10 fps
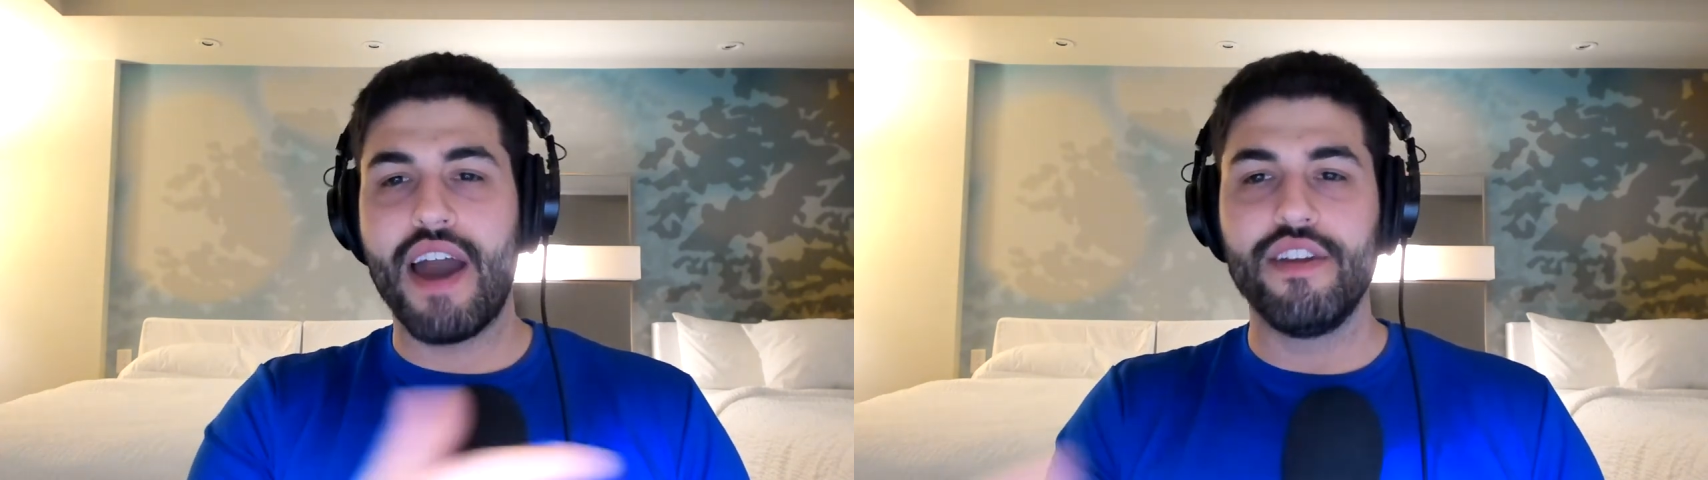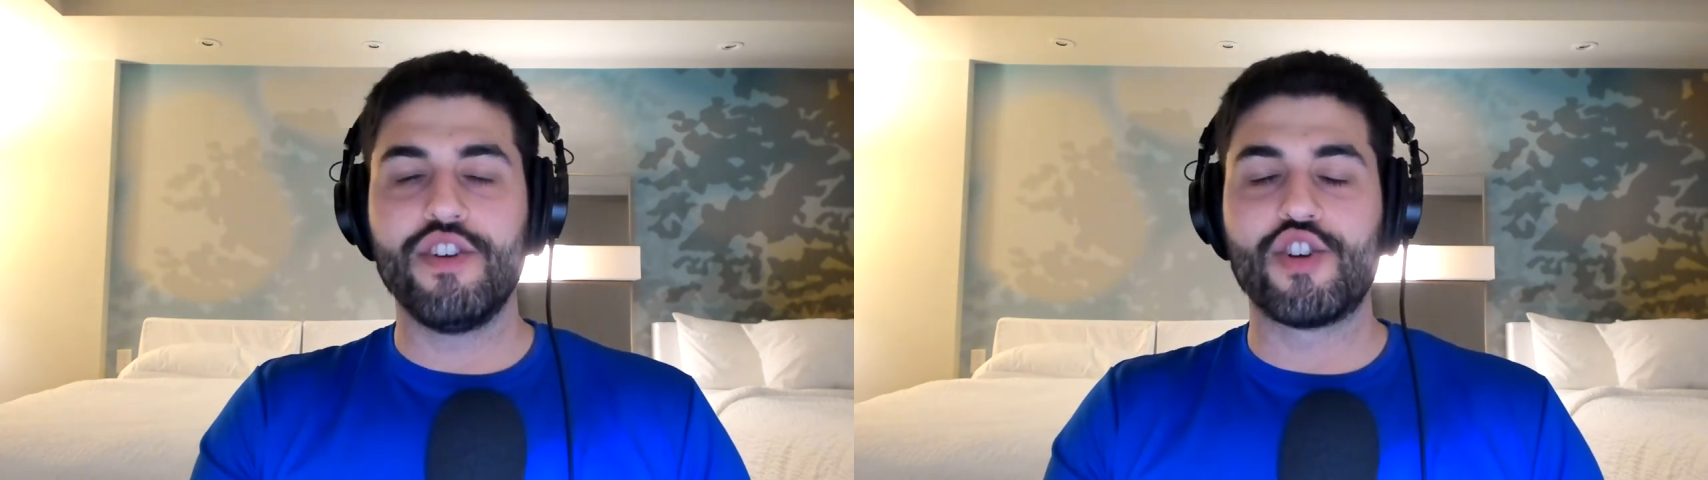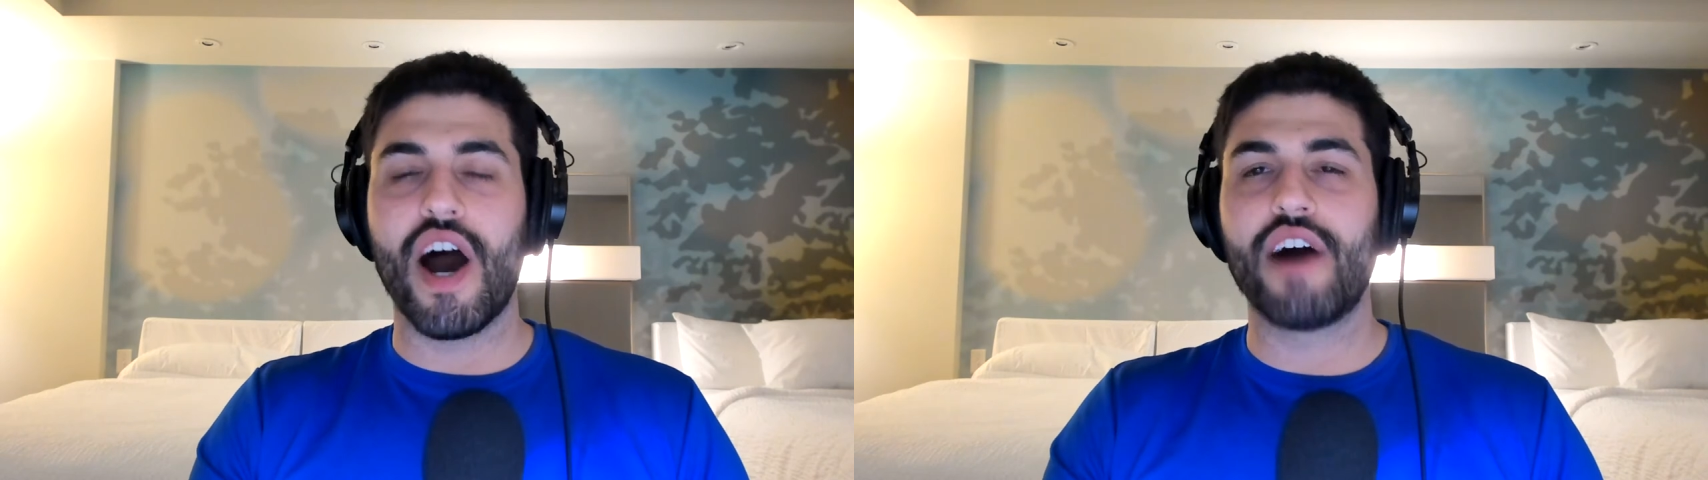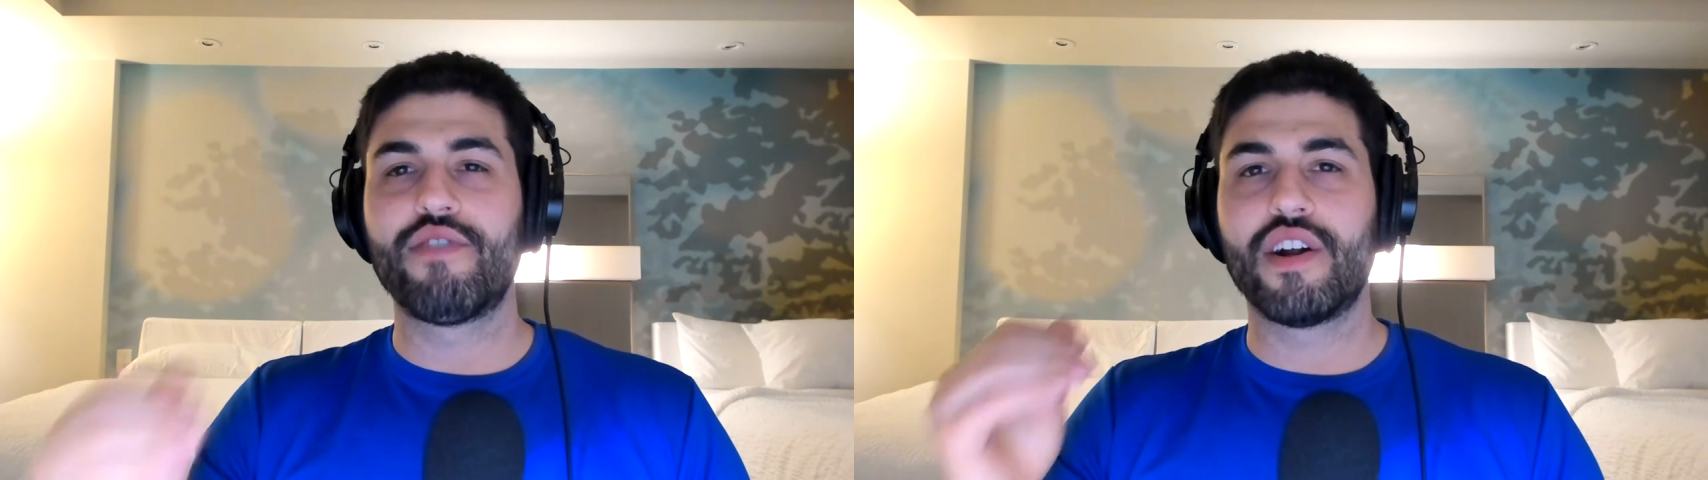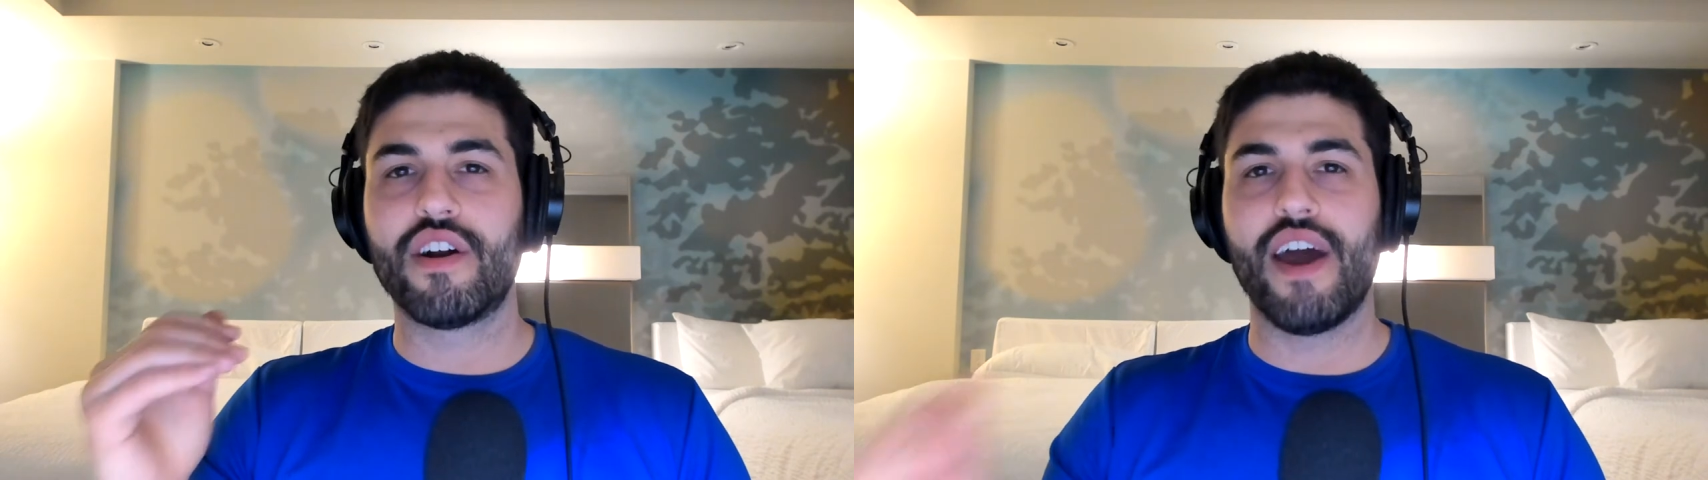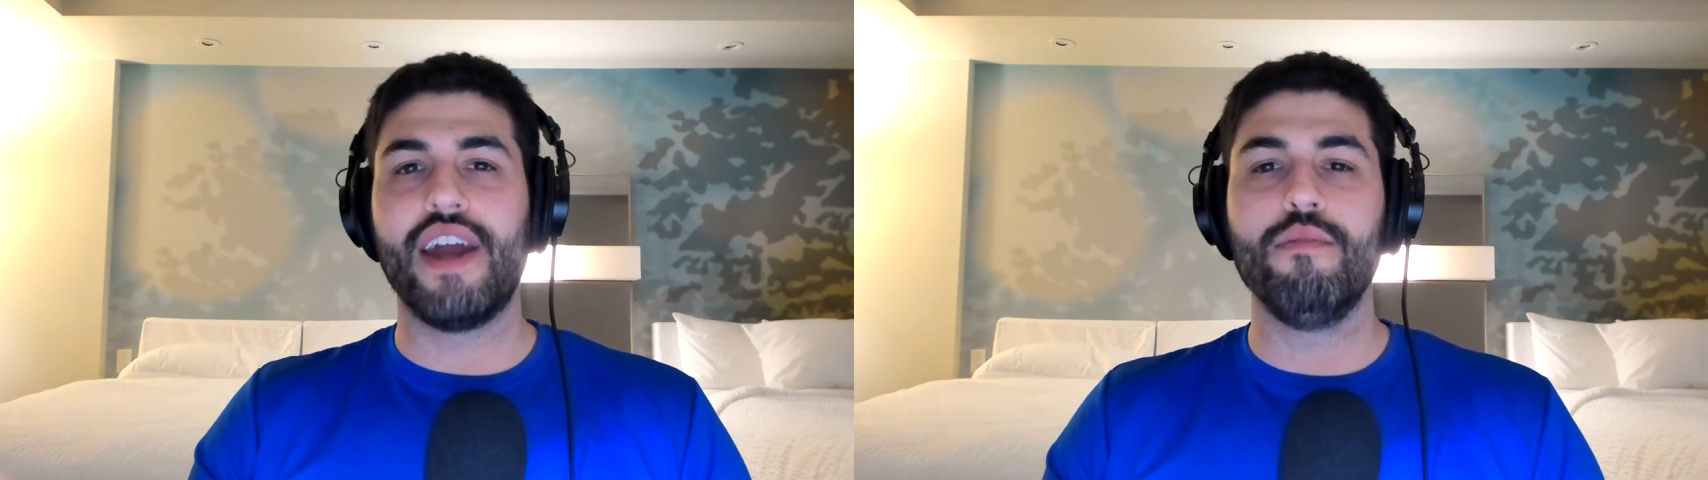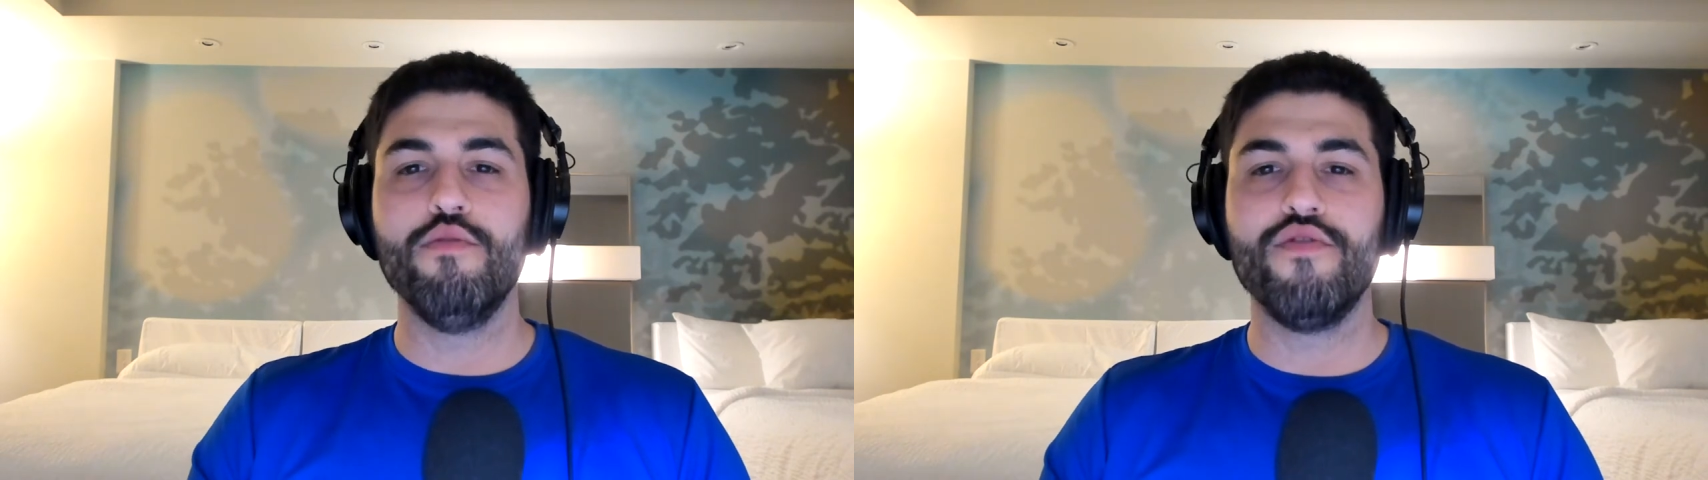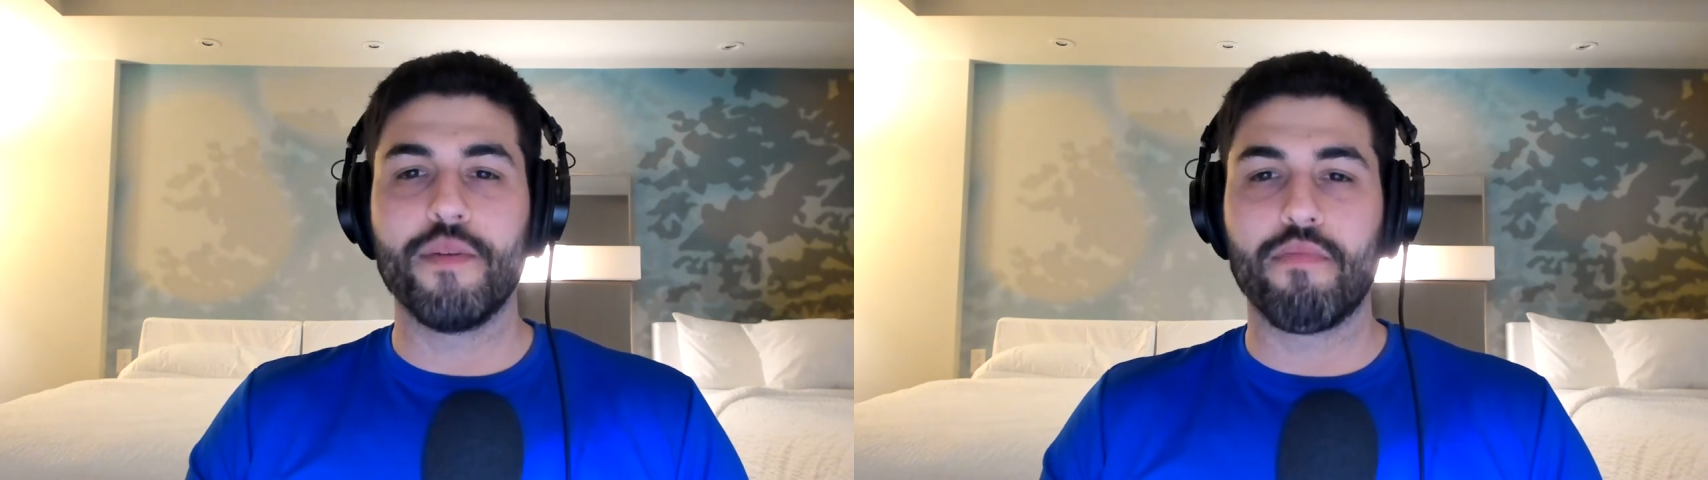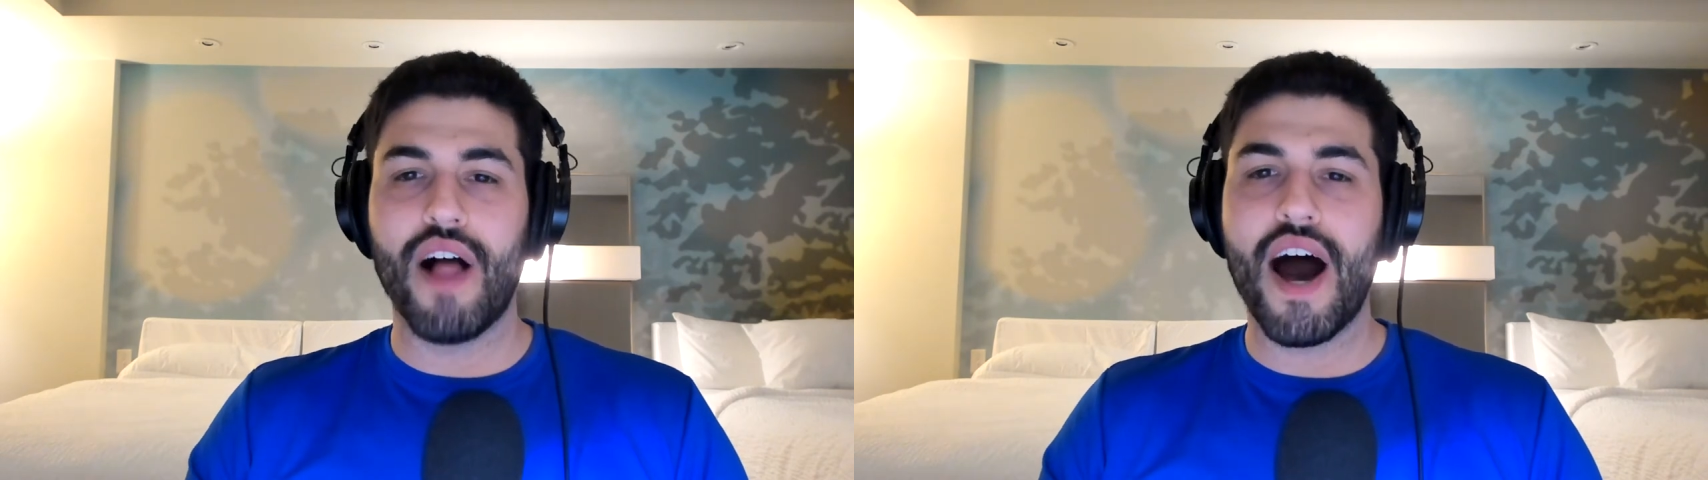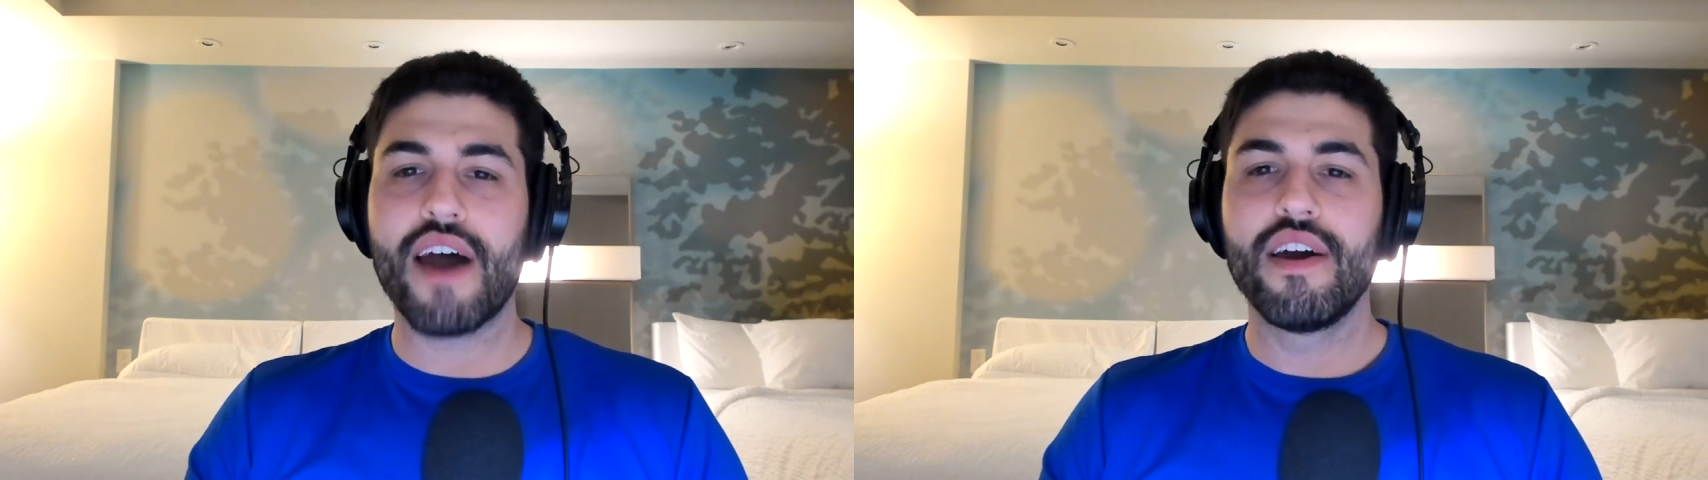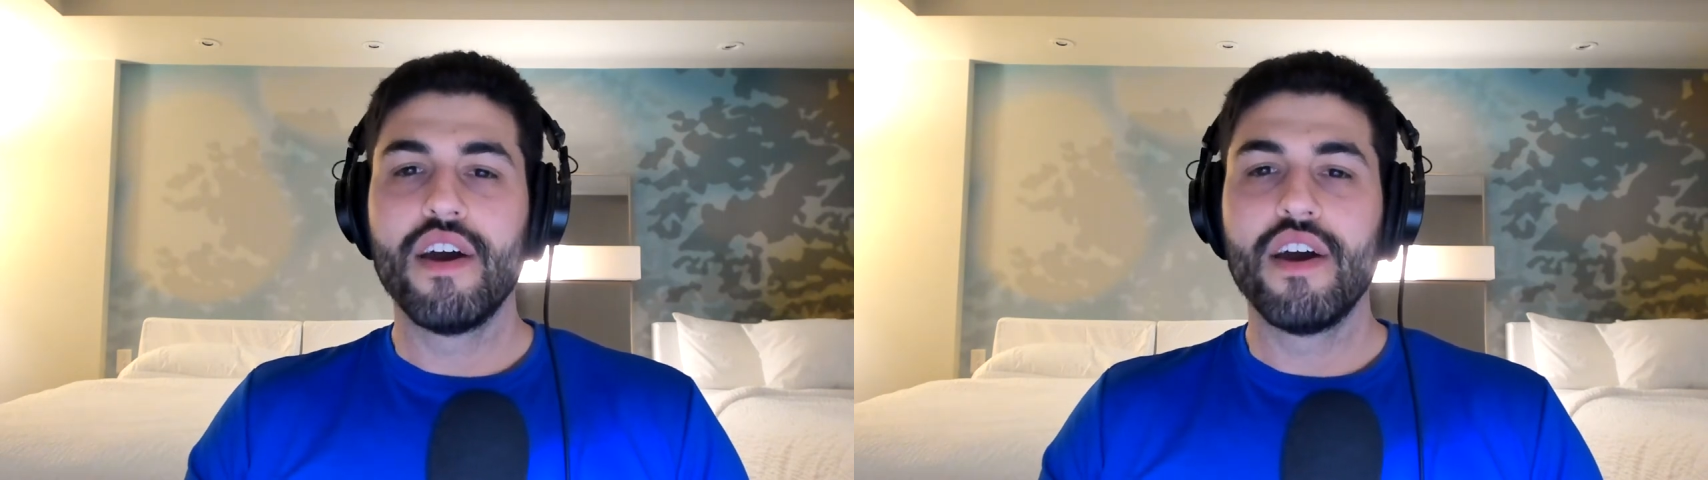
any genre or any movie plot